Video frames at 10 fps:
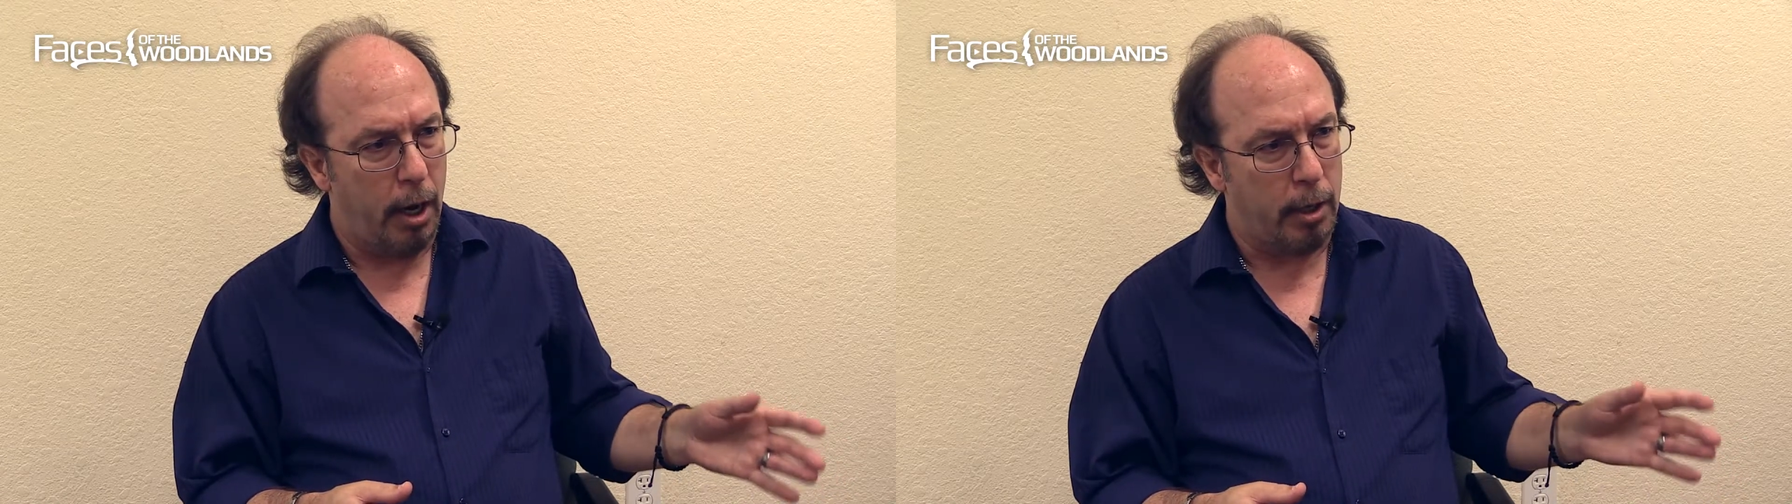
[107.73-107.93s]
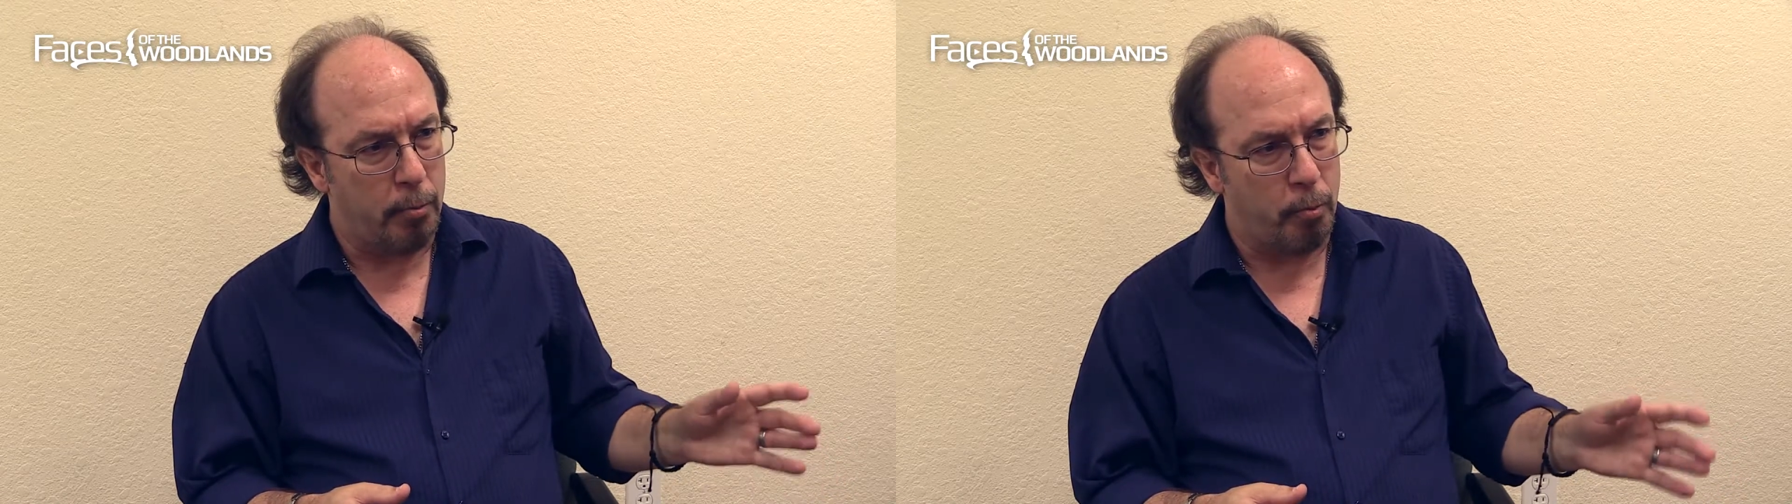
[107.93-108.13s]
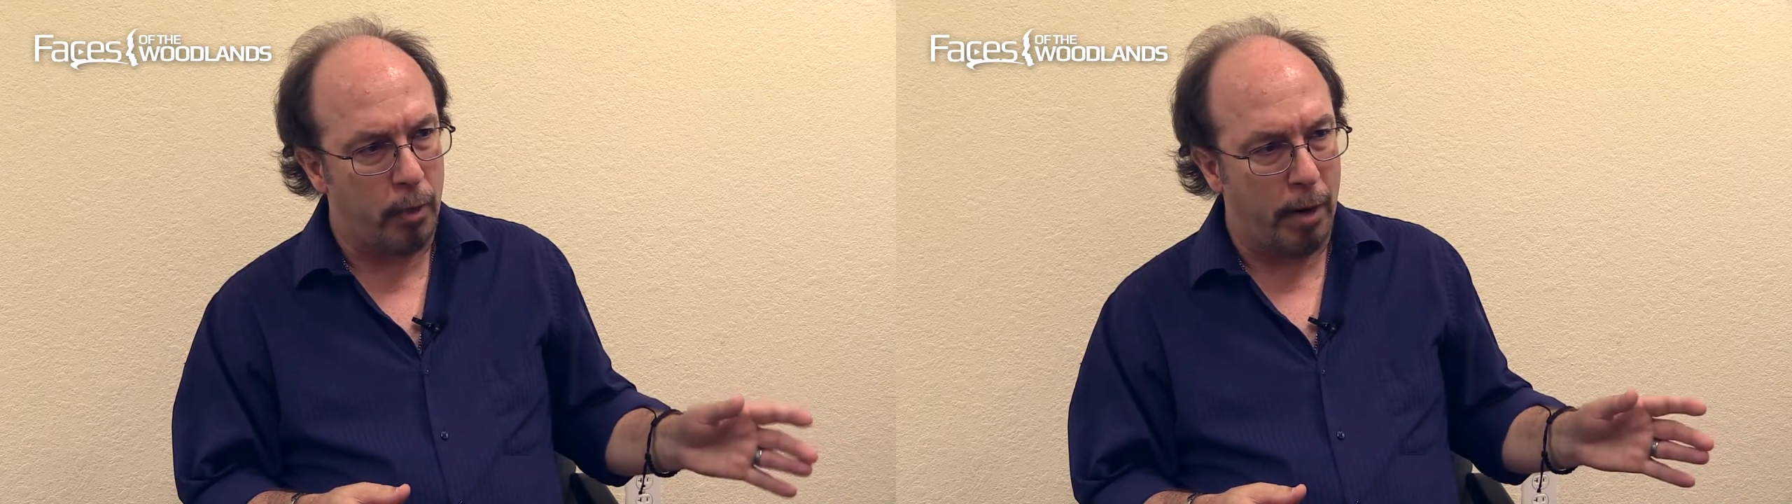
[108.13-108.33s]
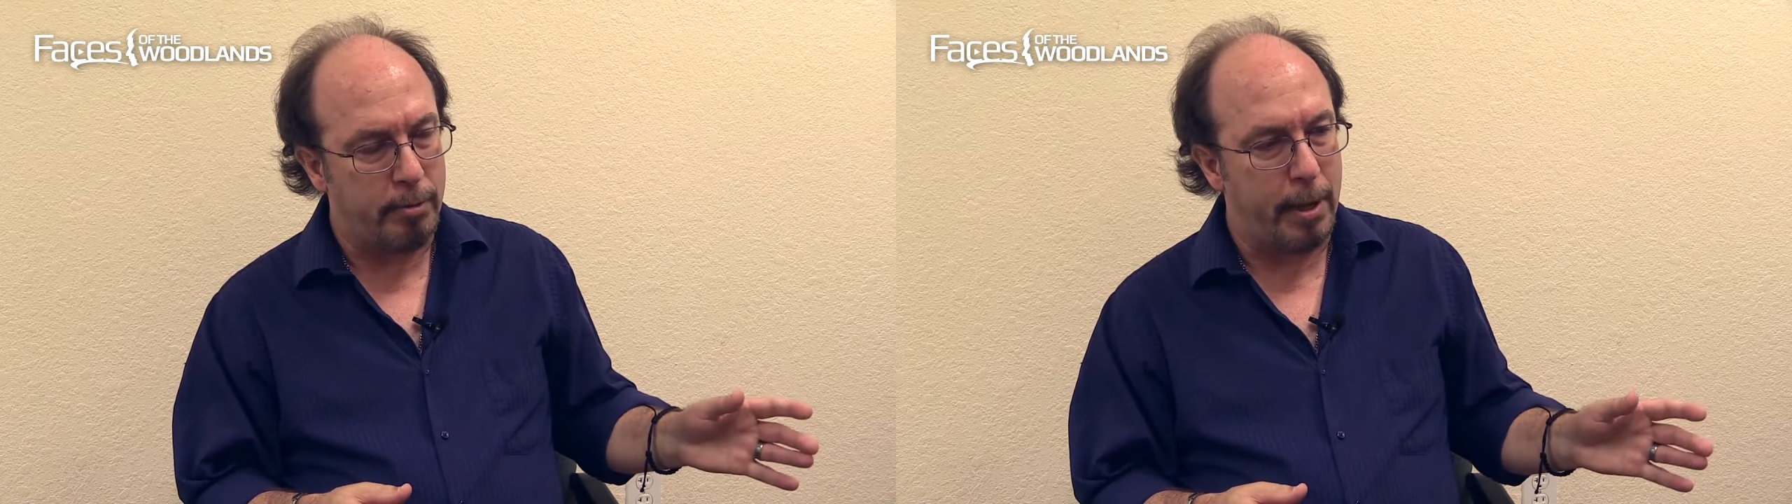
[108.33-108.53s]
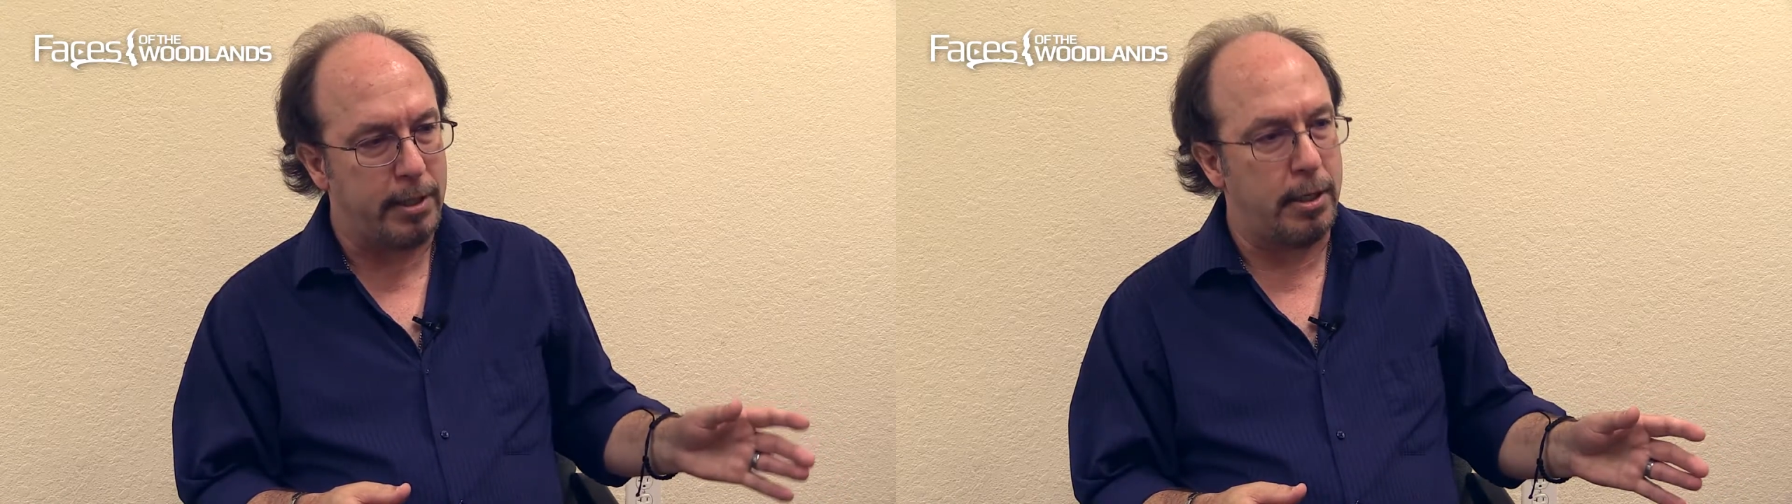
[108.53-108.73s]
And when I was
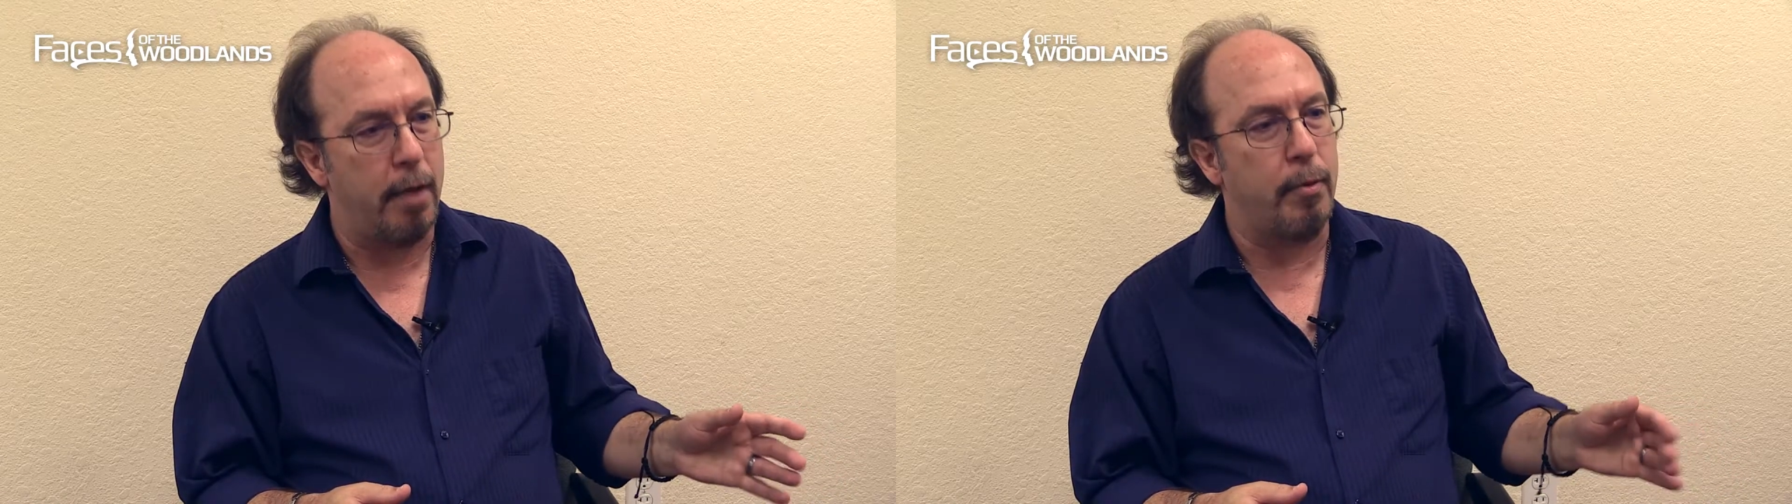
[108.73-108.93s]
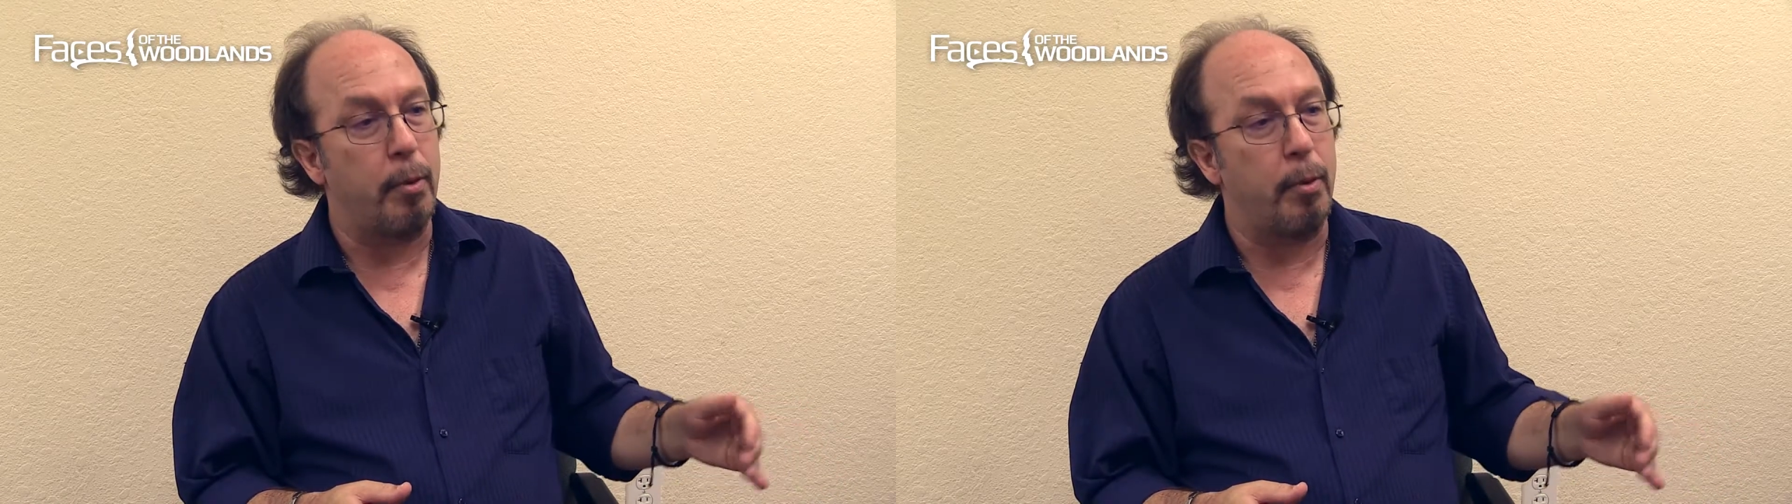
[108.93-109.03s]
about 7,